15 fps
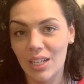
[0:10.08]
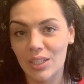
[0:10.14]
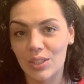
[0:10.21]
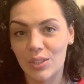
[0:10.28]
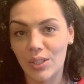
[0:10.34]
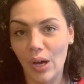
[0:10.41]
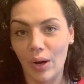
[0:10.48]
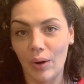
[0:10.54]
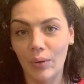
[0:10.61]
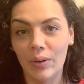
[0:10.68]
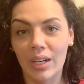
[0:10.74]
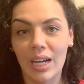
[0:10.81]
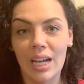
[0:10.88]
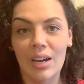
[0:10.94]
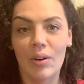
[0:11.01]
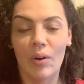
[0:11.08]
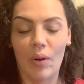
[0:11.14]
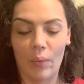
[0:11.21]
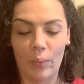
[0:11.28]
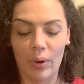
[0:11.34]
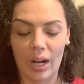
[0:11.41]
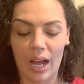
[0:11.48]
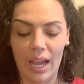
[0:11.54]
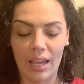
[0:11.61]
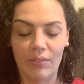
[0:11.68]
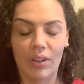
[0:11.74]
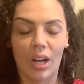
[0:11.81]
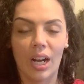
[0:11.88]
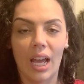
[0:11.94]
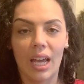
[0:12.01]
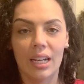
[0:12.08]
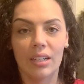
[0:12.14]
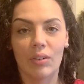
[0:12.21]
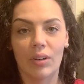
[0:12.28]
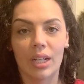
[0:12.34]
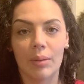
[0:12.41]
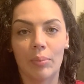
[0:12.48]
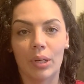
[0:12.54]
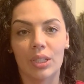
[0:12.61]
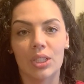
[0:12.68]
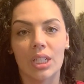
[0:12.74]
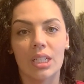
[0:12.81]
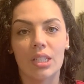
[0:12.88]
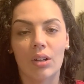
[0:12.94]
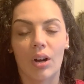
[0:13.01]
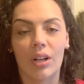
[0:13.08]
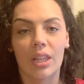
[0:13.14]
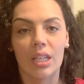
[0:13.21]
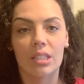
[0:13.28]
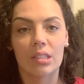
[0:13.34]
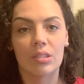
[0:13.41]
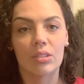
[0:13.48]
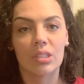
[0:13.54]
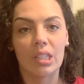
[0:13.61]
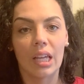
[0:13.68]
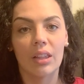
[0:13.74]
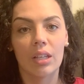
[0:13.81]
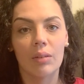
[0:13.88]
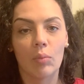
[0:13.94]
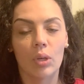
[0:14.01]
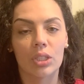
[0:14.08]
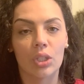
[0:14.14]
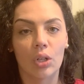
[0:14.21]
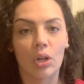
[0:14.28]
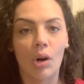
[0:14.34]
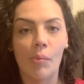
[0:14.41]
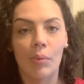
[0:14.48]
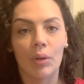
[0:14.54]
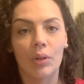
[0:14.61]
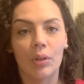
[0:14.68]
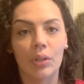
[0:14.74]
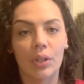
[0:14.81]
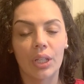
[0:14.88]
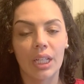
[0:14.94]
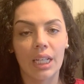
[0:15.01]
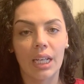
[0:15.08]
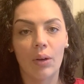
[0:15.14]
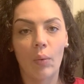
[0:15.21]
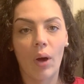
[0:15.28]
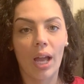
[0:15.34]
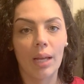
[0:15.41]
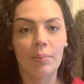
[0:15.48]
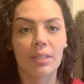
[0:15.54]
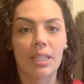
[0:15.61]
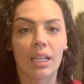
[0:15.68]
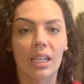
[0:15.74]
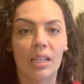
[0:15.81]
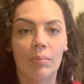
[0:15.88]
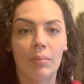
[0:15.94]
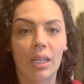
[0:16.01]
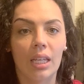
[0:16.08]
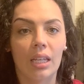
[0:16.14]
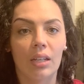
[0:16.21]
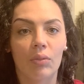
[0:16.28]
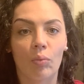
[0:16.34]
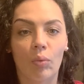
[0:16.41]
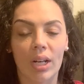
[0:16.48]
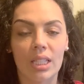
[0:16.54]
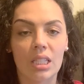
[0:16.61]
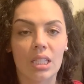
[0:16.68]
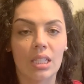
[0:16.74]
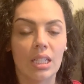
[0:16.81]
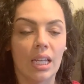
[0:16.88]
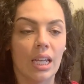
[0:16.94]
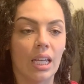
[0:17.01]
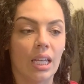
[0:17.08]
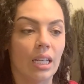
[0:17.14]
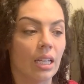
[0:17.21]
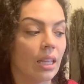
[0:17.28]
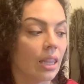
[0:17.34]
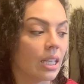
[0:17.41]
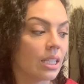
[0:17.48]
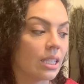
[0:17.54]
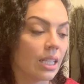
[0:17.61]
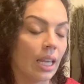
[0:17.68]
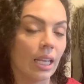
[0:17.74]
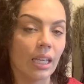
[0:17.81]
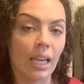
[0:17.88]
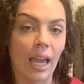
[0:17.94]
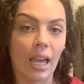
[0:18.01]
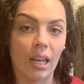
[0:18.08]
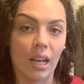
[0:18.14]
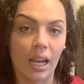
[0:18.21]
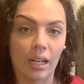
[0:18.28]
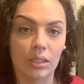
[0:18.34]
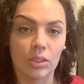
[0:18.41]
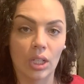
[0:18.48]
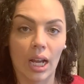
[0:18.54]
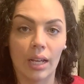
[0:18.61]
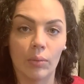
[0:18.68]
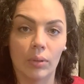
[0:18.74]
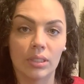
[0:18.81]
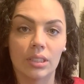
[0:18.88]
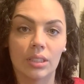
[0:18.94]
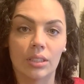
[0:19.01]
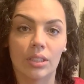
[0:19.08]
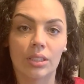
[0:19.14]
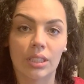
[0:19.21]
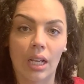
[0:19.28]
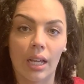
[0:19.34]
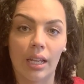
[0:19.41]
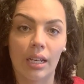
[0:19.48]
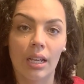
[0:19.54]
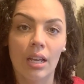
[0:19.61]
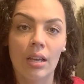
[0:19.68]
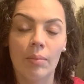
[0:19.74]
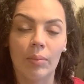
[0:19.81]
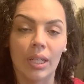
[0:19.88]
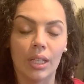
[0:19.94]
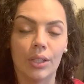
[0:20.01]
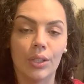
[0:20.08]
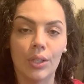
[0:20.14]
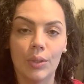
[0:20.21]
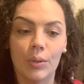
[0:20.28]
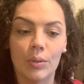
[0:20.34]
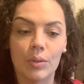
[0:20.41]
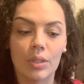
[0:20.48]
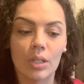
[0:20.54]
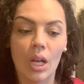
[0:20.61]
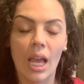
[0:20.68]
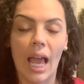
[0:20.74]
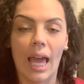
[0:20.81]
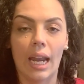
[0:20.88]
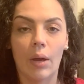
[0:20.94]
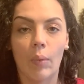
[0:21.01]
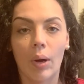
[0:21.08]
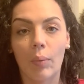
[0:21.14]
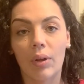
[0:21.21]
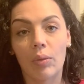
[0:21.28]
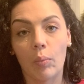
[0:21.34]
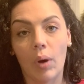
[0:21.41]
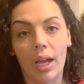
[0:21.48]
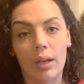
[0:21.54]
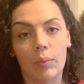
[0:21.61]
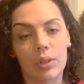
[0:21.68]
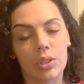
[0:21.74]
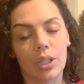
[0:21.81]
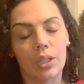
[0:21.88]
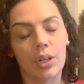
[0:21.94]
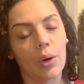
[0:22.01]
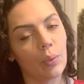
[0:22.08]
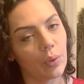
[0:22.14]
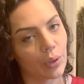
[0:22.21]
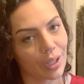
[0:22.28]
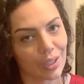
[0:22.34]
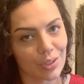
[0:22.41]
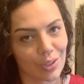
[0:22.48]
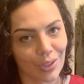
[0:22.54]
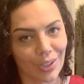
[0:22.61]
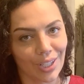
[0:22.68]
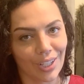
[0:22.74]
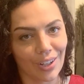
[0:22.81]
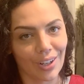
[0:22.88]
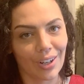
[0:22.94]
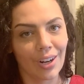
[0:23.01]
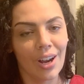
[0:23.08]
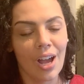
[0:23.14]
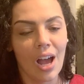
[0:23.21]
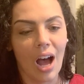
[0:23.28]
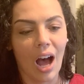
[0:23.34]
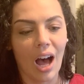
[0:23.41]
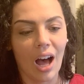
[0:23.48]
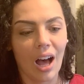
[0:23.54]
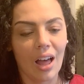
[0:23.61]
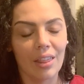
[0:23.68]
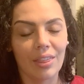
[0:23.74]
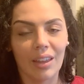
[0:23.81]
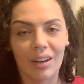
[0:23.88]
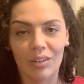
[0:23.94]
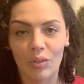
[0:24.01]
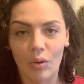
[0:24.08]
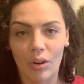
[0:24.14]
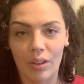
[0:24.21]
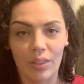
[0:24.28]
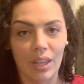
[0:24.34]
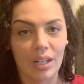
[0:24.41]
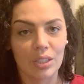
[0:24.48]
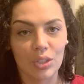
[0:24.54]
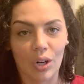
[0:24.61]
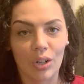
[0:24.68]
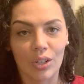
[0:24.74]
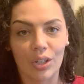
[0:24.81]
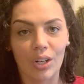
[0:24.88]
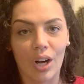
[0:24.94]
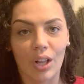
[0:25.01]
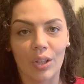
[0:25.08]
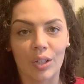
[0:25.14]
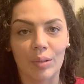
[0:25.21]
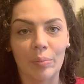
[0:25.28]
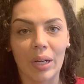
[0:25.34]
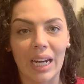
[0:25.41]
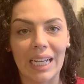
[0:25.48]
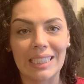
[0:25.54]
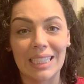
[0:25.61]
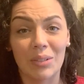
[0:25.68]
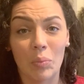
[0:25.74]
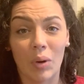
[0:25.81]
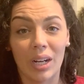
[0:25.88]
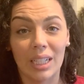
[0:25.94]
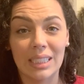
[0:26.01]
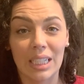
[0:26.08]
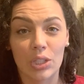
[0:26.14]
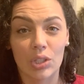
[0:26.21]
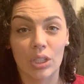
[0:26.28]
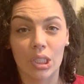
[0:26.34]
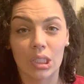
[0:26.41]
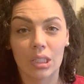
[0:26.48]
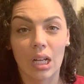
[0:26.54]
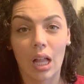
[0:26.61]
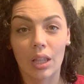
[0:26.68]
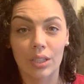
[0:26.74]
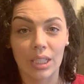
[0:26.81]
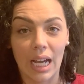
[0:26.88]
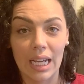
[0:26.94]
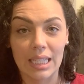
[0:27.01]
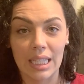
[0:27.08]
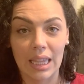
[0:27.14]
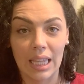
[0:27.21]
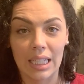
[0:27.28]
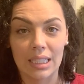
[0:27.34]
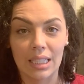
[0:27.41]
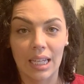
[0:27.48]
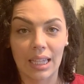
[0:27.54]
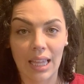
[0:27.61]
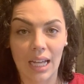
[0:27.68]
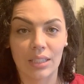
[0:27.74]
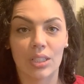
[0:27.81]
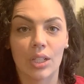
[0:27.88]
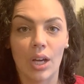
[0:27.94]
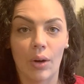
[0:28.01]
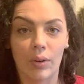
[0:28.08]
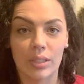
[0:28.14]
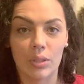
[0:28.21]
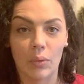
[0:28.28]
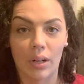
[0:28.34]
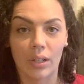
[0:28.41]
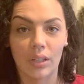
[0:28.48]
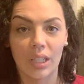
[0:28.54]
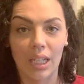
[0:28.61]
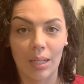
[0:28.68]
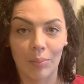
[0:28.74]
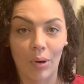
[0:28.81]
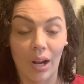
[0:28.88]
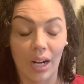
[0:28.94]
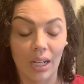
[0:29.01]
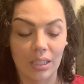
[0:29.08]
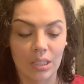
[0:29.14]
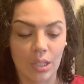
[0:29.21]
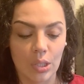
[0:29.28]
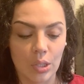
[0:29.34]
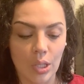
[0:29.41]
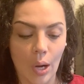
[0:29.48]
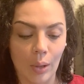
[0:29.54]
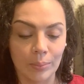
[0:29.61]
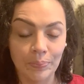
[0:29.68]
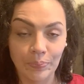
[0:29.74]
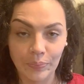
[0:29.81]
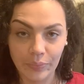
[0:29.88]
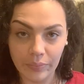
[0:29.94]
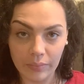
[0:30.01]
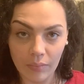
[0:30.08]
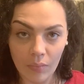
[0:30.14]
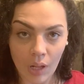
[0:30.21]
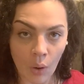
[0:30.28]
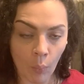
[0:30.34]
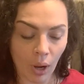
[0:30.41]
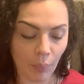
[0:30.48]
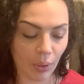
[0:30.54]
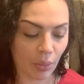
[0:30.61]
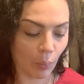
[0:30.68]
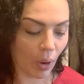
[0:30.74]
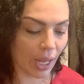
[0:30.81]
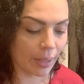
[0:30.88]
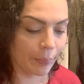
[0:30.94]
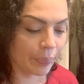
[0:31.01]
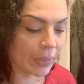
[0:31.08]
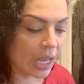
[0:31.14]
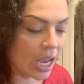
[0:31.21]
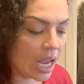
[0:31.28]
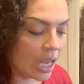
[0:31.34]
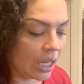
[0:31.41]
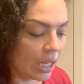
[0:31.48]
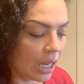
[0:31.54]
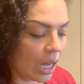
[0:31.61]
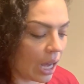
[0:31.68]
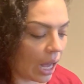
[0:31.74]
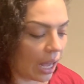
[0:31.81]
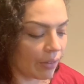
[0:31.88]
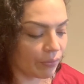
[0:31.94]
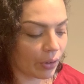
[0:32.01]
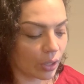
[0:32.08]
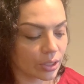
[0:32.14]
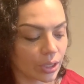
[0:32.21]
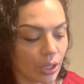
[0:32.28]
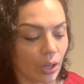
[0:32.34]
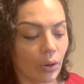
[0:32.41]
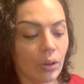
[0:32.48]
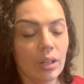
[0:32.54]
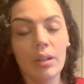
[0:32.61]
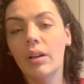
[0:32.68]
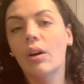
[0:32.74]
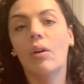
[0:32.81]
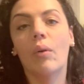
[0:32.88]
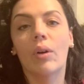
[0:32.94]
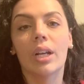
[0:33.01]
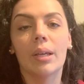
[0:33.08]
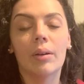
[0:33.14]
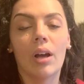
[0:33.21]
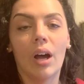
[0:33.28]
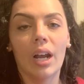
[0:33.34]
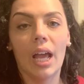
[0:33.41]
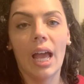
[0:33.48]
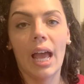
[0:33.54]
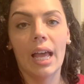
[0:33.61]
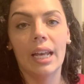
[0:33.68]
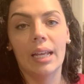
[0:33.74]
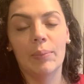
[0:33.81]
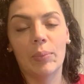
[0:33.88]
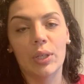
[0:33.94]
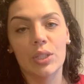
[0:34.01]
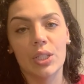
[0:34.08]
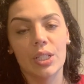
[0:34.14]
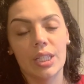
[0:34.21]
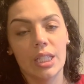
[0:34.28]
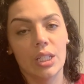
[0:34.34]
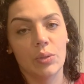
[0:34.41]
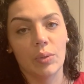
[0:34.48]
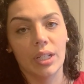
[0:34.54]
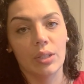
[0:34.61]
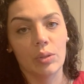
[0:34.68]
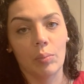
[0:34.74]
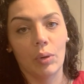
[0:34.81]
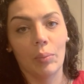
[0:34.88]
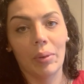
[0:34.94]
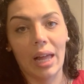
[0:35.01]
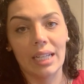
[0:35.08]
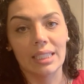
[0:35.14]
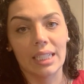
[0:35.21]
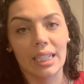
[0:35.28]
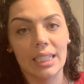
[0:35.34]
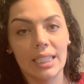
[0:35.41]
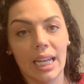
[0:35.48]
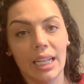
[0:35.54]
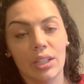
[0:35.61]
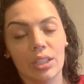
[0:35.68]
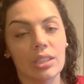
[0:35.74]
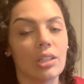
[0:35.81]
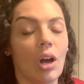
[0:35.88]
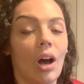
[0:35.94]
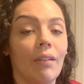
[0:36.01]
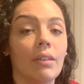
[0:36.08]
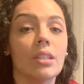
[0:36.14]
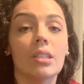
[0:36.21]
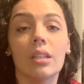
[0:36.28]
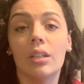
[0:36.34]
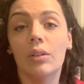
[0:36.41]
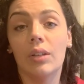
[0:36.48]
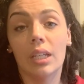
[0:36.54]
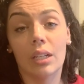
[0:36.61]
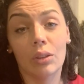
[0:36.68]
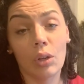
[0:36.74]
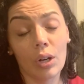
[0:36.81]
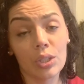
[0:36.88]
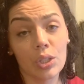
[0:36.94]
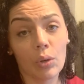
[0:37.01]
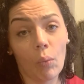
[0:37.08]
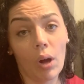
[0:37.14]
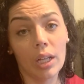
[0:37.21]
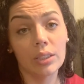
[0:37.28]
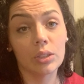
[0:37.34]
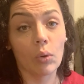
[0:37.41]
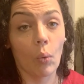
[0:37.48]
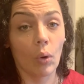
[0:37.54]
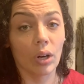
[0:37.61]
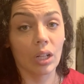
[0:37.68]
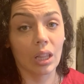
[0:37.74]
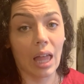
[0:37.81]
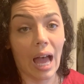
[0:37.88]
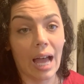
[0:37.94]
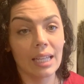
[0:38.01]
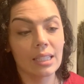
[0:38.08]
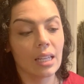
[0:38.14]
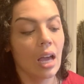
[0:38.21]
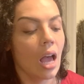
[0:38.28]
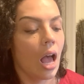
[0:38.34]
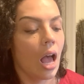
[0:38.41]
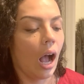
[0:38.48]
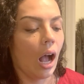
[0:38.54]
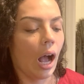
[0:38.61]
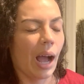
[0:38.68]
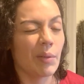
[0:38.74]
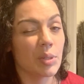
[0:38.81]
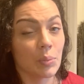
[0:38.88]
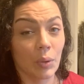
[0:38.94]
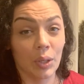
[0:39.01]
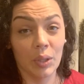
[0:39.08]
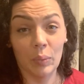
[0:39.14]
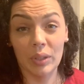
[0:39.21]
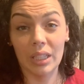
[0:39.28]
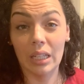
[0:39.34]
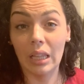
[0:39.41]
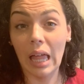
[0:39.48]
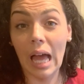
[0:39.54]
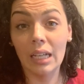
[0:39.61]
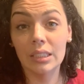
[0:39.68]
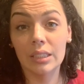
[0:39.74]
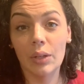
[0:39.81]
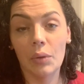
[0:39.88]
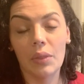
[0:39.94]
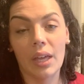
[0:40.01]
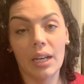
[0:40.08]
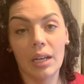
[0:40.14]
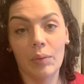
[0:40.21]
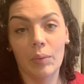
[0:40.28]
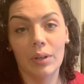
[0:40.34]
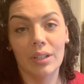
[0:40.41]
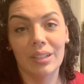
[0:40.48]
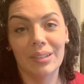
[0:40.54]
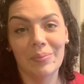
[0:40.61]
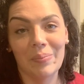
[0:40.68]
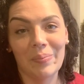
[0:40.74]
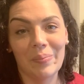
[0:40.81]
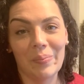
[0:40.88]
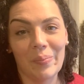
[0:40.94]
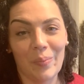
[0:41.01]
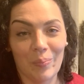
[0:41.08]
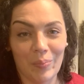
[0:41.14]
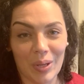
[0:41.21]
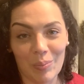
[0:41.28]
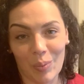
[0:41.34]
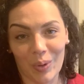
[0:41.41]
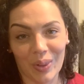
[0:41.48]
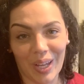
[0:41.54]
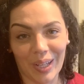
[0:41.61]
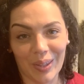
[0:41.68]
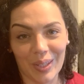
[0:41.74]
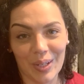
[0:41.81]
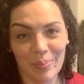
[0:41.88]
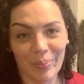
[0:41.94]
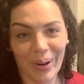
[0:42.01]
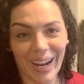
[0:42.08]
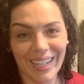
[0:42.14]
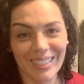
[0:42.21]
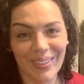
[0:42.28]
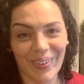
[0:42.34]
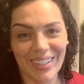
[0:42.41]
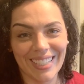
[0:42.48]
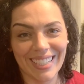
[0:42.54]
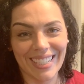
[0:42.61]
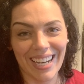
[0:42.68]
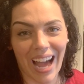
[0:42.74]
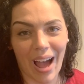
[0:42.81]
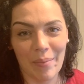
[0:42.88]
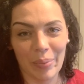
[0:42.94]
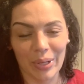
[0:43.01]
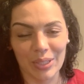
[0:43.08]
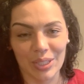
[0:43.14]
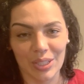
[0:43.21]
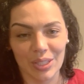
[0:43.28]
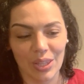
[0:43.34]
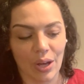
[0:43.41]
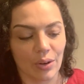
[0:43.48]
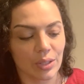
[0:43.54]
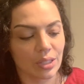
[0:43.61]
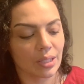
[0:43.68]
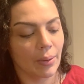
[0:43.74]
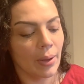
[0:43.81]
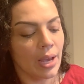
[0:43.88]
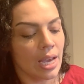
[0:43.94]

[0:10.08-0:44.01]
So what I have gone ahead and already purchased are these slightly more durable cleaning wipes that can be rinsed in the sink and air dried once they're done being used. And I went with white, which I know will get dirtier than a darker color, but I didn't want additional color dyes and things like that to go into our cleaning products. So went with white. I've also already gone ahead and purchased these reusable plastic containers. Obviously you can get larger ones or glass. I was worried with the glass though that it would be more likely to break, so I did not purchase those.